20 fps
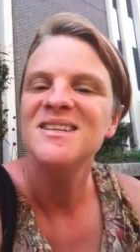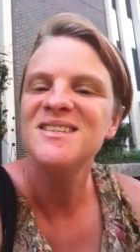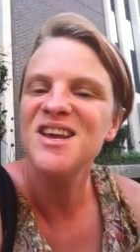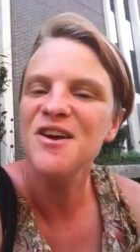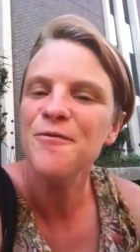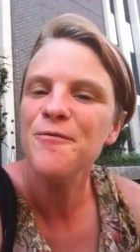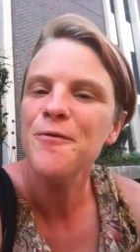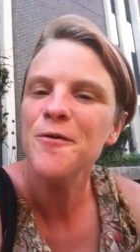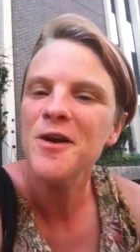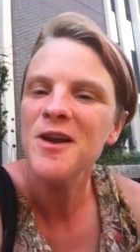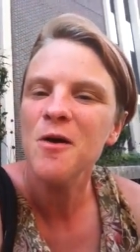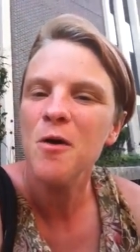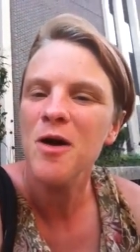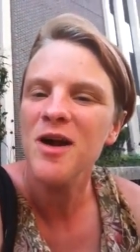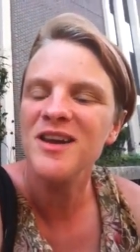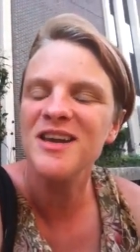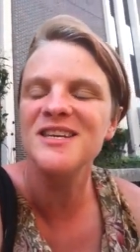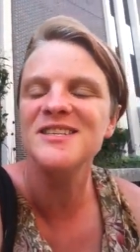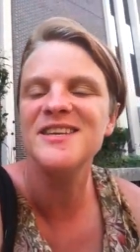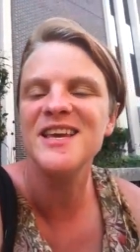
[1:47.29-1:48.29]
different
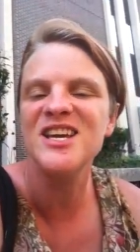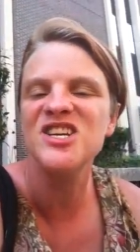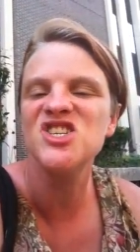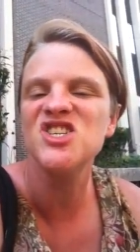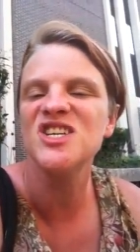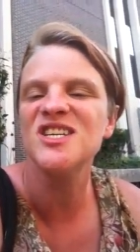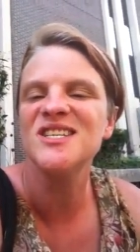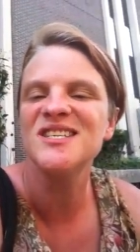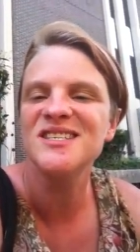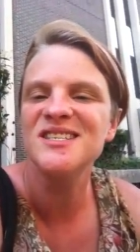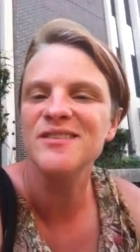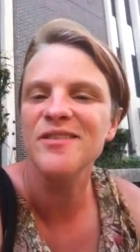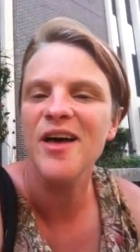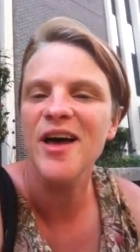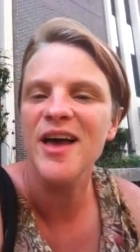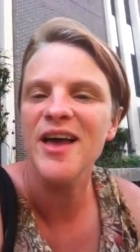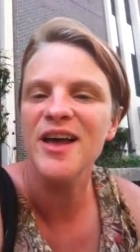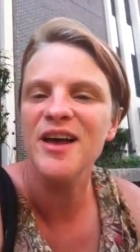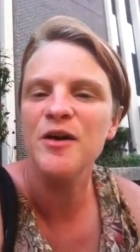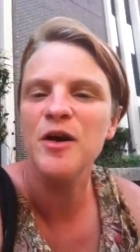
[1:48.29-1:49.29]
organizations
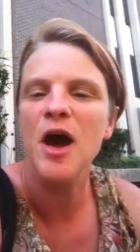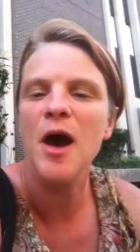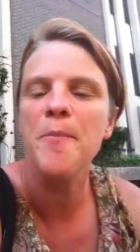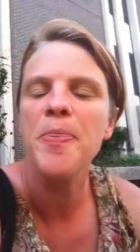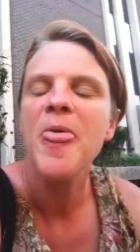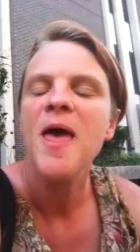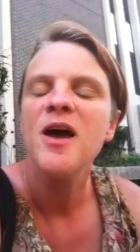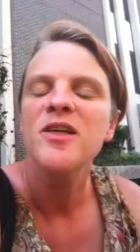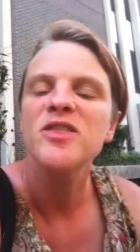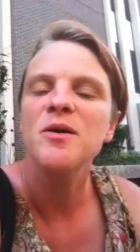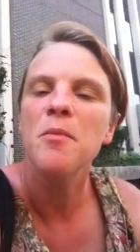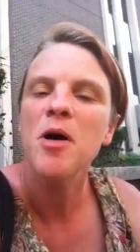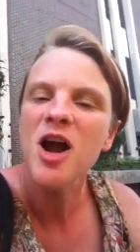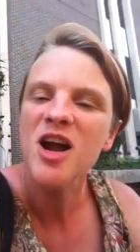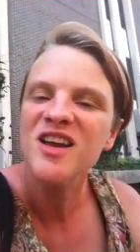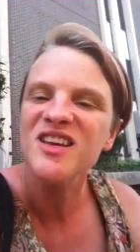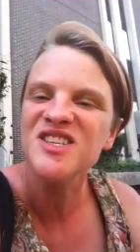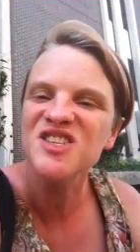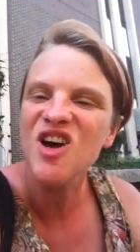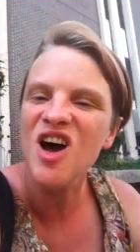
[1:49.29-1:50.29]
like um, the
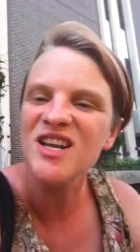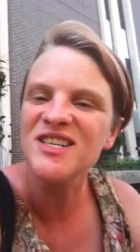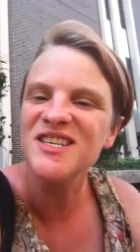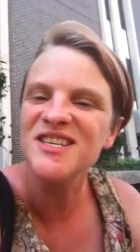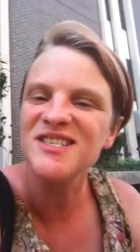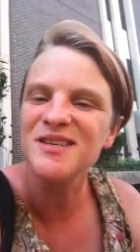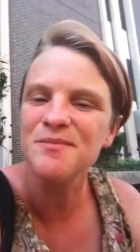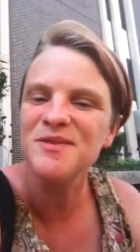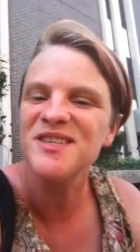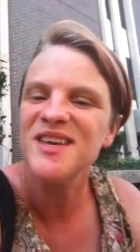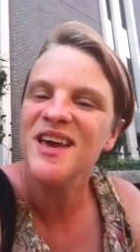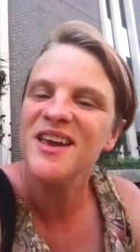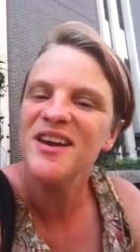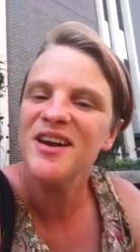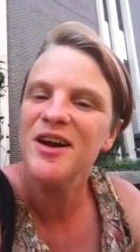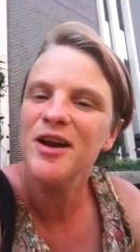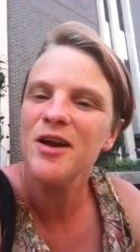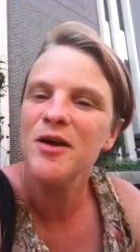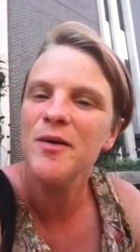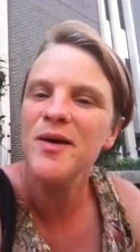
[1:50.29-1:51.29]
Marcus Autism
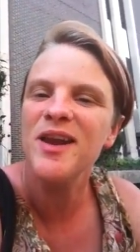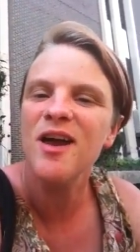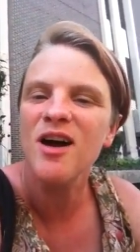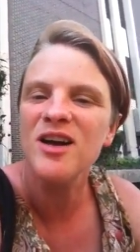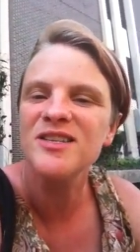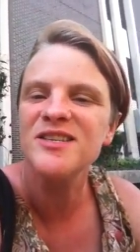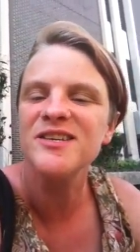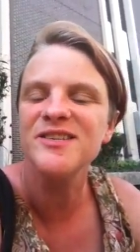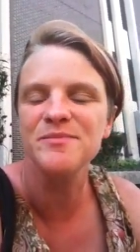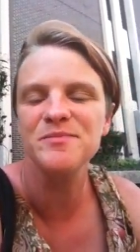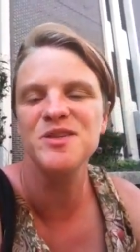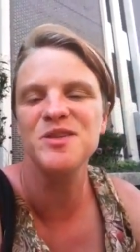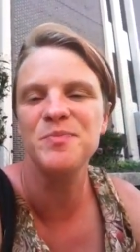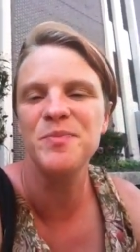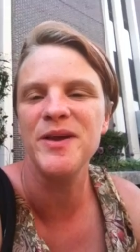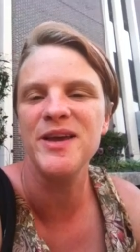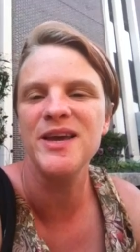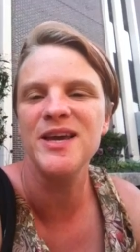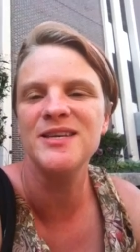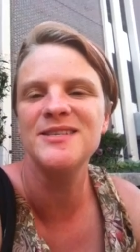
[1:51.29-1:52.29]
Center and Autism
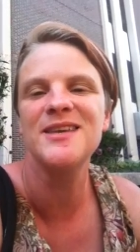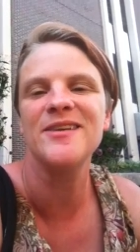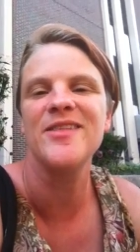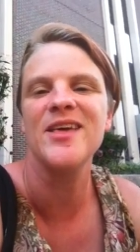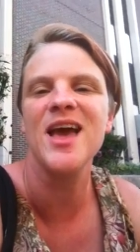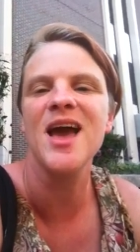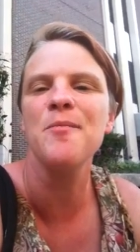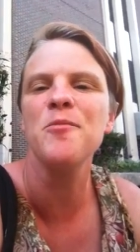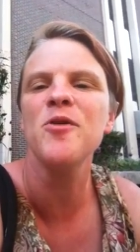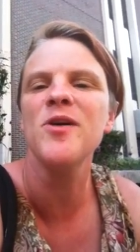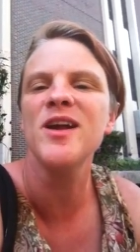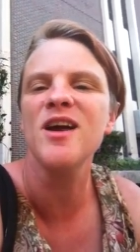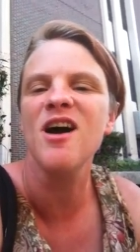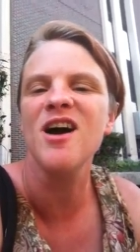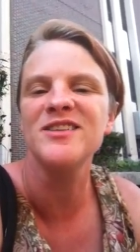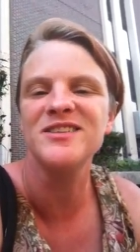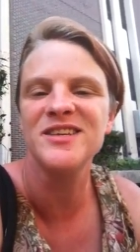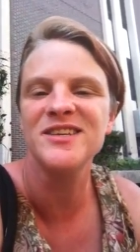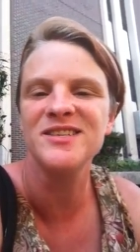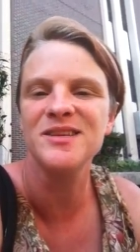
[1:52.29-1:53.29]
Speaks and the Emory
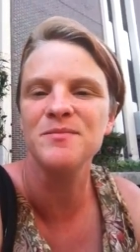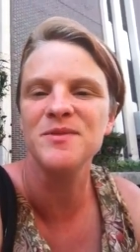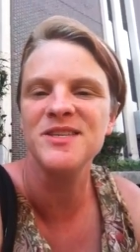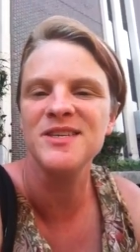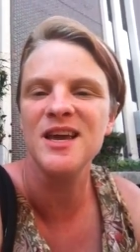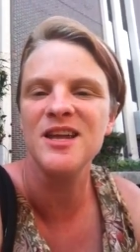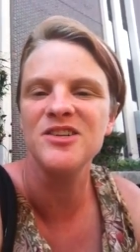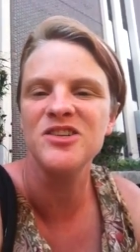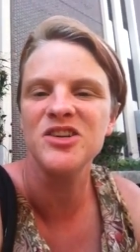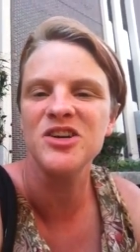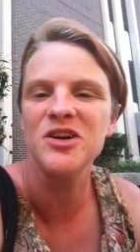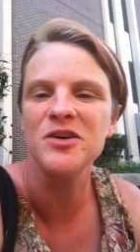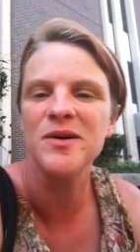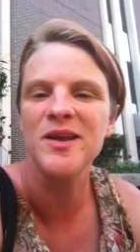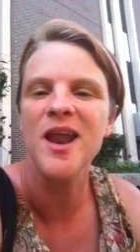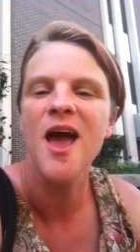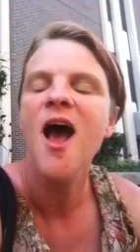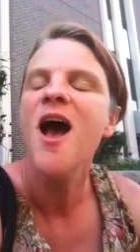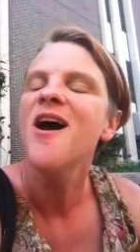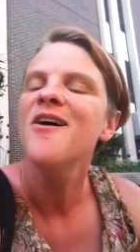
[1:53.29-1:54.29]
Autism Center and